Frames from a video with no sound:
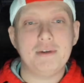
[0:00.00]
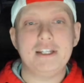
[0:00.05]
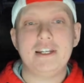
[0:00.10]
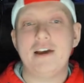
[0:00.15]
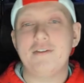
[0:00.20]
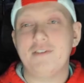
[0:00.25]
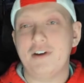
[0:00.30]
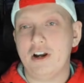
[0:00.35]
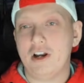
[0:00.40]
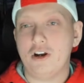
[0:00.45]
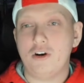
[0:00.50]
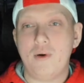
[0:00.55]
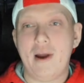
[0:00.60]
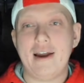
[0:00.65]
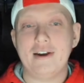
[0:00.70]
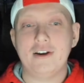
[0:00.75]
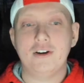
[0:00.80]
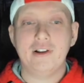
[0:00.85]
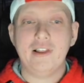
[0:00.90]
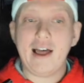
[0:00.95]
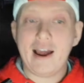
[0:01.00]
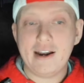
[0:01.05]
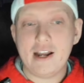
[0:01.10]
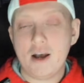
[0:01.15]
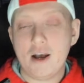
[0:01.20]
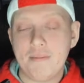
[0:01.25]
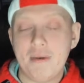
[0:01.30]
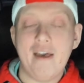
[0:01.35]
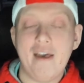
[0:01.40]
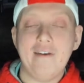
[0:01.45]
never going to crack your
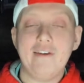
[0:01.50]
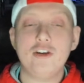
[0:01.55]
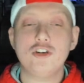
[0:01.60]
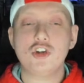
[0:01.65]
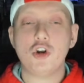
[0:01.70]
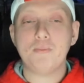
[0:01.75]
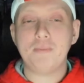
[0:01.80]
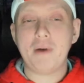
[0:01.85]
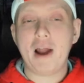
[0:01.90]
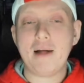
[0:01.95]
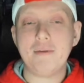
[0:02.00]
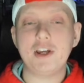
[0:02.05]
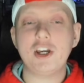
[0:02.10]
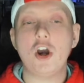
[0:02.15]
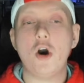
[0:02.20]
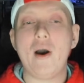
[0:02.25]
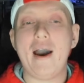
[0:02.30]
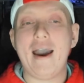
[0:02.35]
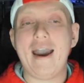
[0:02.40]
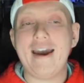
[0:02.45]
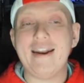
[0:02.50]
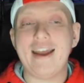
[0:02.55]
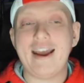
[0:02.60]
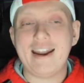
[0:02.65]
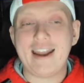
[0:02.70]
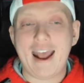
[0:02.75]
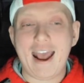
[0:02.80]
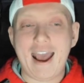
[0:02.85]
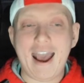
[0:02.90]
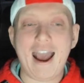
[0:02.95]
lineup, you should probably go ahead
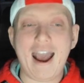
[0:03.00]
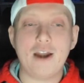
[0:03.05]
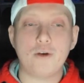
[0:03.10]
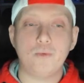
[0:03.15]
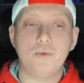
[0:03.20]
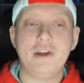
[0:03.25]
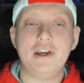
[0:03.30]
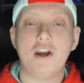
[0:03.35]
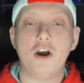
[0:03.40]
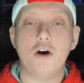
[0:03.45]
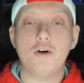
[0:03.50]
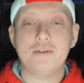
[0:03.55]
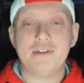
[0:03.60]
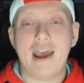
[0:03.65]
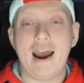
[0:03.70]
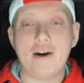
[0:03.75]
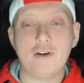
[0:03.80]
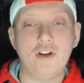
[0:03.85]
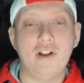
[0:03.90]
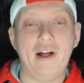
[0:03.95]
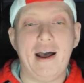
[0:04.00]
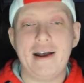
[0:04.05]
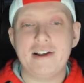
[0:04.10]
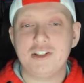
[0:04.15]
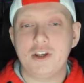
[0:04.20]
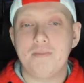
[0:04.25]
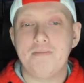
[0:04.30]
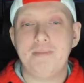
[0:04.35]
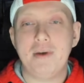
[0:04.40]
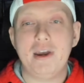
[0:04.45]
and add Rico Dowdle
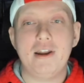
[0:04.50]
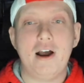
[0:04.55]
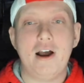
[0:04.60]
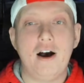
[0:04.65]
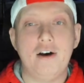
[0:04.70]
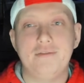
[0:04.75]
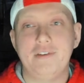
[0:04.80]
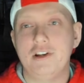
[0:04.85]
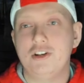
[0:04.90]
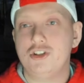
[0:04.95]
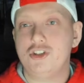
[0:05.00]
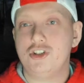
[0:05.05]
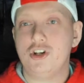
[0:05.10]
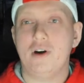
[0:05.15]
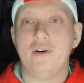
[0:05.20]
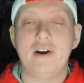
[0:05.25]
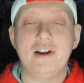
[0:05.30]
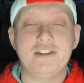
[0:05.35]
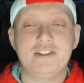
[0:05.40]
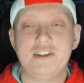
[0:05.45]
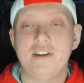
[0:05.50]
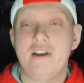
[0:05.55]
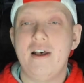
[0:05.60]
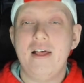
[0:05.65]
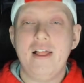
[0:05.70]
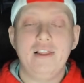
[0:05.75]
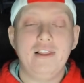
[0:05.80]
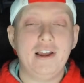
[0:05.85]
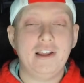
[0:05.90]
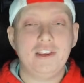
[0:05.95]
as a bit of insurance,
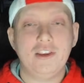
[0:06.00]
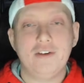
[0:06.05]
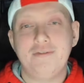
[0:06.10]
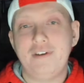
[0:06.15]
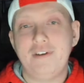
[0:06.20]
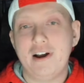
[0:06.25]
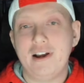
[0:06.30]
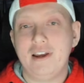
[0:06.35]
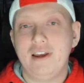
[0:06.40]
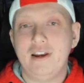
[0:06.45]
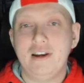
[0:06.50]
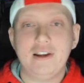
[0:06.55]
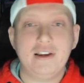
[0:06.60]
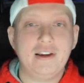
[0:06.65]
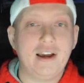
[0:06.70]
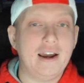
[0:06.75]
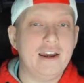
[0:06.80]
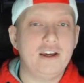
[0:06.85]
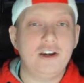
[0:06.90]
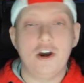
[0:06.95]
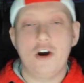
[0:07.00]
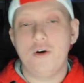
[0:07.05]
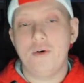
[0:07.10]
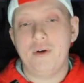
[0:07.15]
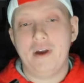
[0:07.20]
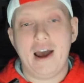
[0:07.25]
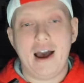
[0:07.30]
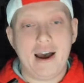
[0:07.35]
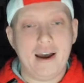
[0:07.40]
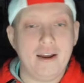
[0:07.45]
like the fucking Geico
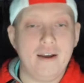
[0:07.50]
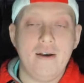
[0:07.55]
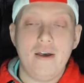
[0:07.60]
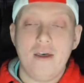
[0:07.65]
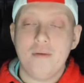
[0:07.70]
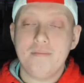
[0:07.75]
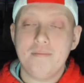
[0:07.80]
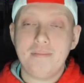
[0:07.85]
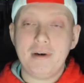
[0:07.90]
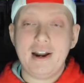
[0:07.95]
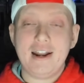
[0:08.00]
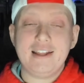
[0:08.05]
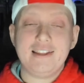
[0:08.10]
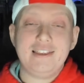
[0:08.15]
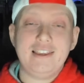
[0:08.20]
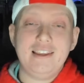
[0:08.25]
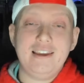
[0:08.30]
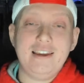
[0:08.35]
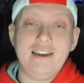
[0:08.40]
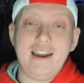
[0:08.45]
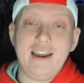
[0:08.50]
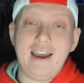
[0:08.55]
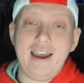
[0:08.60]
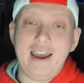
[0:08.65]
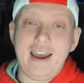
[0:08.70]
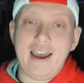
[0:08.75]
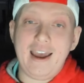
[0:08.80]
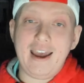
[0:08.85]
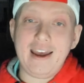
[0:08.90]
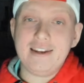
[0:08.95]
guy. But at the
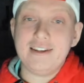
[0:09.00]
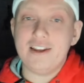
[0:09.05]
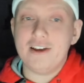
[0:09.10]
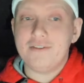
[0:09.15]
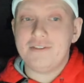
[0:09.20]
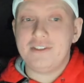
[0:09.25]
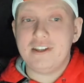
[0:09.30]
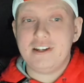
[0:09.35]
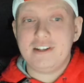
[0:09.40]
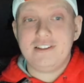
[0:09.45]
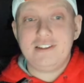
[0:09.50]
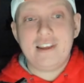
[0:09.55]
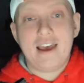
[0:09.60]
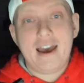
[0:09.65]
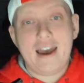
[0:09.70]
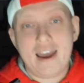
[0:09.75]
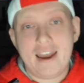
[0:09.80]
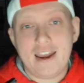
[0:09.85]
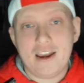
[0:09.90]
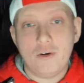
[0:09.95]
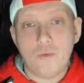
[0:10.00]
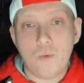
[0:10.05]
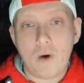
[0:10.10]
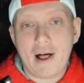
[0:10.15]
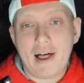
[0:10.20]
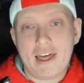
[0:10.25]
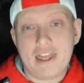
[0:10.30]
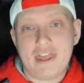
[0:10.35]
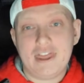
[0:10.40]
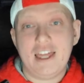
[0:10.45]
end of the day,
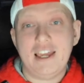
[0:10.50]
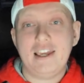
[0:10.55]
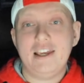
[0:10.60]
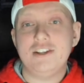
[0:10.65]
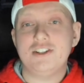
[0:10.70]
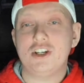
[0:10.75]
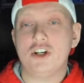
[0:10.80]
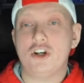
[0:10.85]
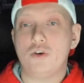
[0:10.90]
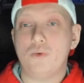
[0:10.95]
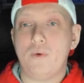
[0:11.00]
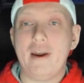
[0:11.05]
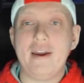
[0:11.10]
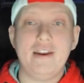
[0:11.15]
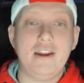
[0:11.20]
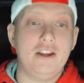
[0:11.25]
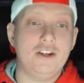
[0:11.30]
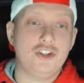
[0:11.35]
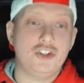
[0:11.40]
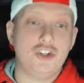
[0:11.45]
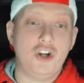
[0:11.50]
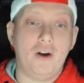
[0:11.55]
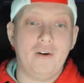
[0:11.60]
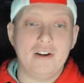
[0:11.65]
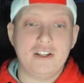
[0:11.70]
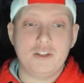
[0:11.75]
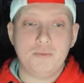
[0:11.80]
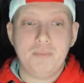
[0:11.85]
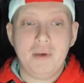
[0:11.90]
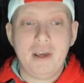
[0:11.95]
while I think he's a great
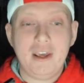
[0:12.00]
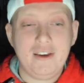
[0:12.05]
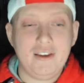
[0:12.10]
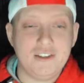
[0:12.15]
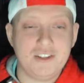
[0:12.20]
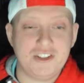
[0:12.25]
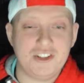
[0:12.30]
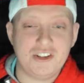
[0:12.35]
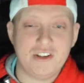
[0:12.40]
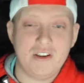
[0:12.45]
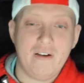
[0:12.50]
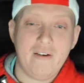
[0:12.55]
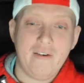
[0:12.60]
insurance piece,